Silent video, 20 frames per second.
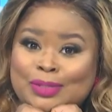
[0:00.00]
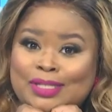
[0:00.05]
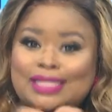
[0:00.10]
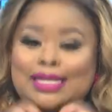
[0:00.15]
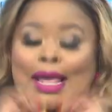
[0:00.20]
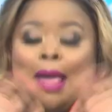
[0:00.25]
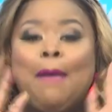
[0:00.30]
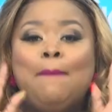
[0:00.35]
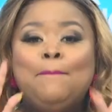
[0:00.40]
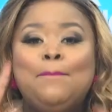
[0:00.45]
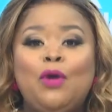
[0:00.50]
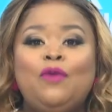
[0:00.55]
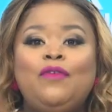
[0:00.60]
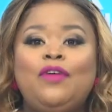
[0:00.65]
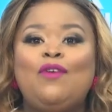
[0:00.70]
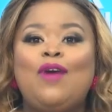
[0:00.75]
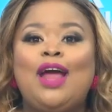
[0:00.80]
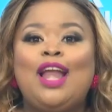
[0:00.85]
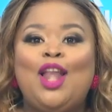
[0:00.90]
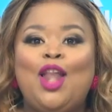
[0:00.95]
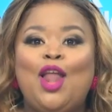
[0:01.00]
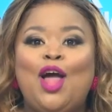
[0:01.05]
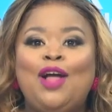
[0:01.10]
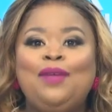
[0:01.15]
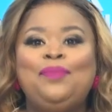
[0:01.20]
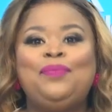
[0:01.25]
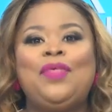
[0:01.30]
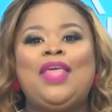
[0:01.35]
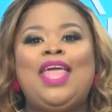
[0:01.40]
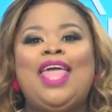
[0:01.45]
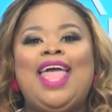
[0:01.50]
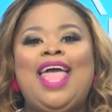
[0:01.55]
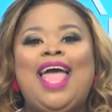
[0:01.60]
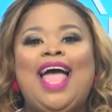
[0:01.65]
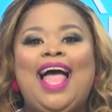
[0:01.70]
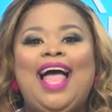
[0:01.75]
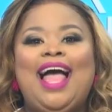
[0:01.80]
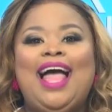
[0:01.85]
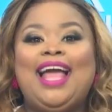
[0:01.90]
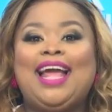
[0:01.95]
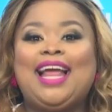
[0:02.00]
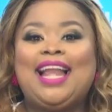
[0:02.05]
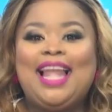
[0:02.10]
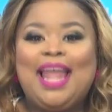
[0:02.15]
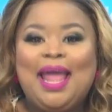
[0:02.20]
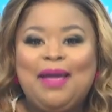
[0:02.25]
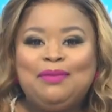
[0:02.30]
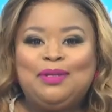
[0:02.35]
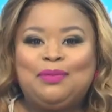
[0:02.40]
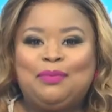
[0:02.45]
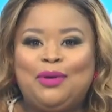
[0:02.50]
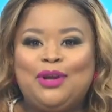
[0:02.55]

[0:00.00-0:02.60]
Moving right along, acclaimed